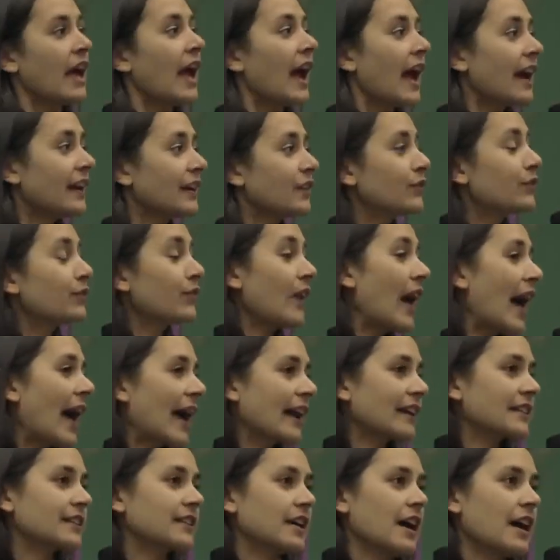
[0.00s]
And in
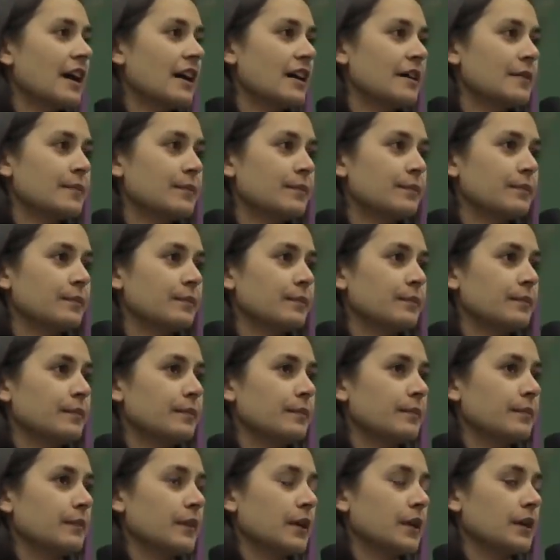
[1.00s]
fact,
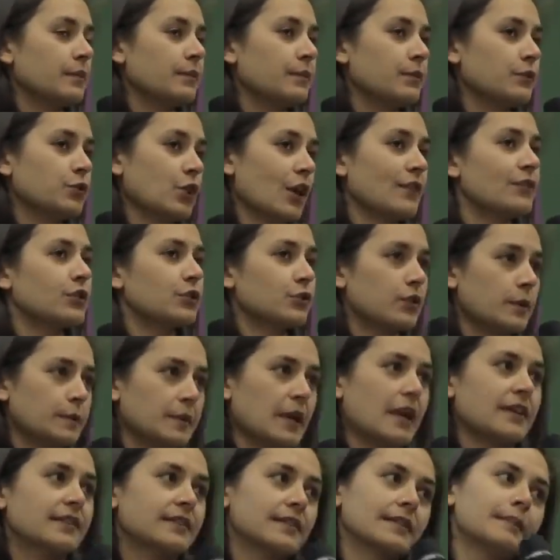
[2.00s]
JavaScript
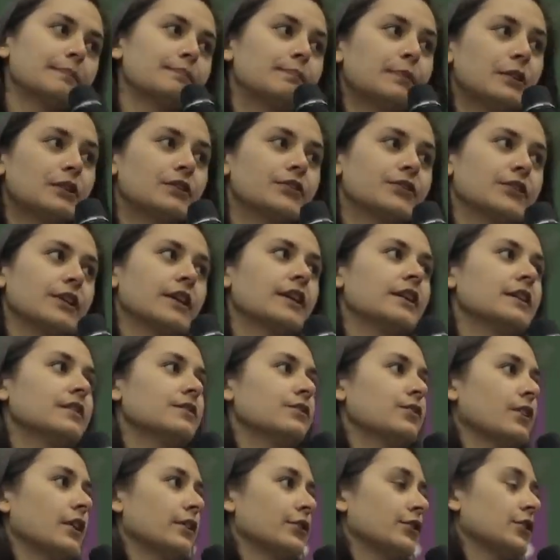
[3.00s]
has some built-in
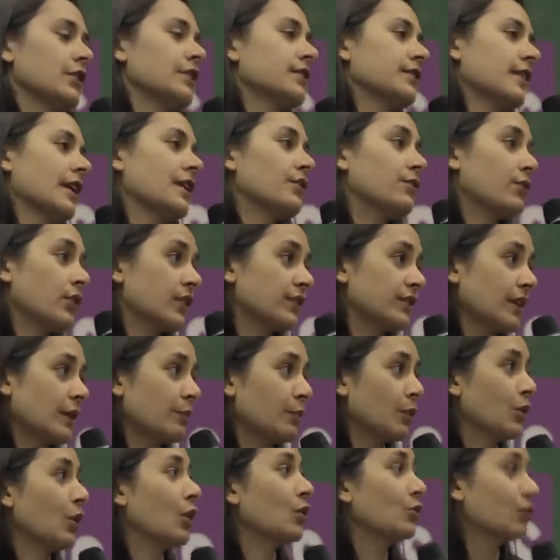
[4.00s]
functions, like for
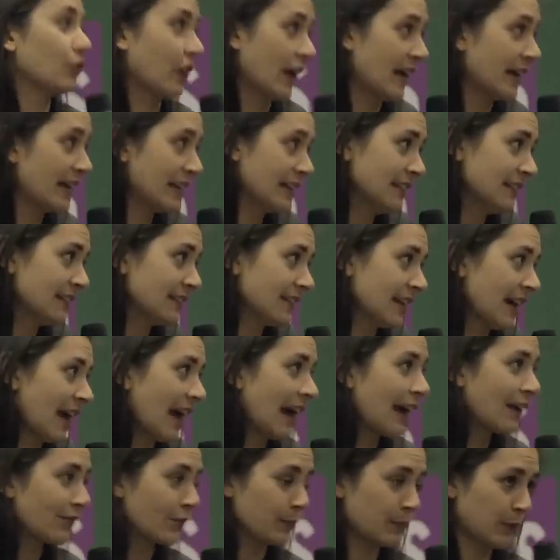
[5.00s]
example, arrays
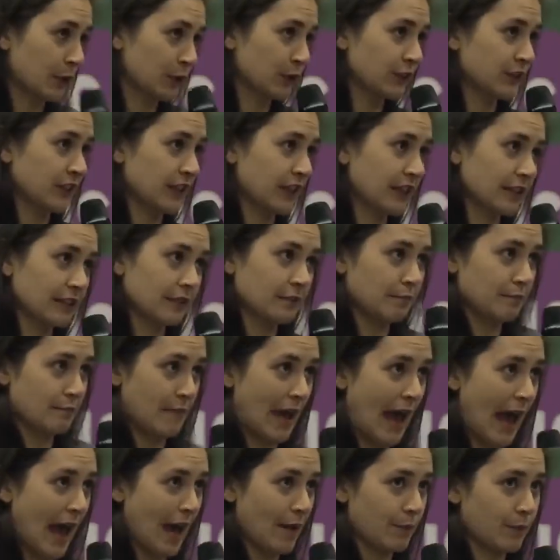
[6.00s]
have a built-in
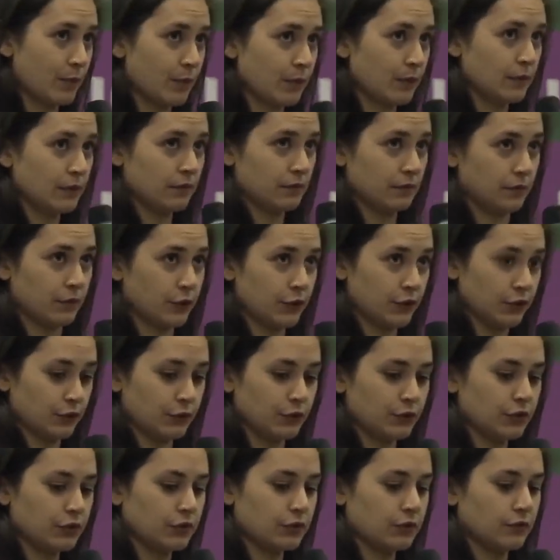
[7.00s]
map,
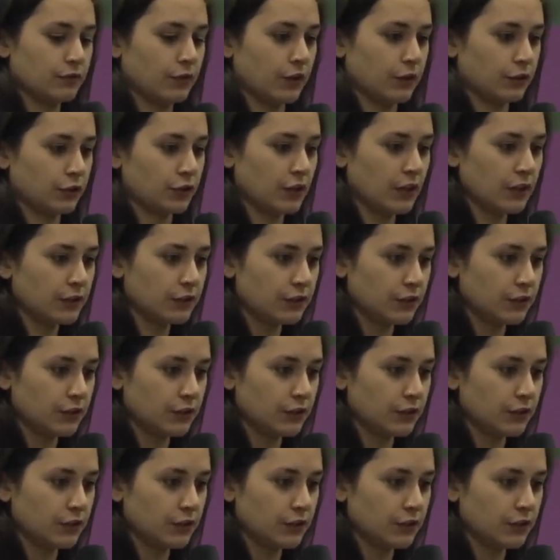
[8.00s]
reduce function.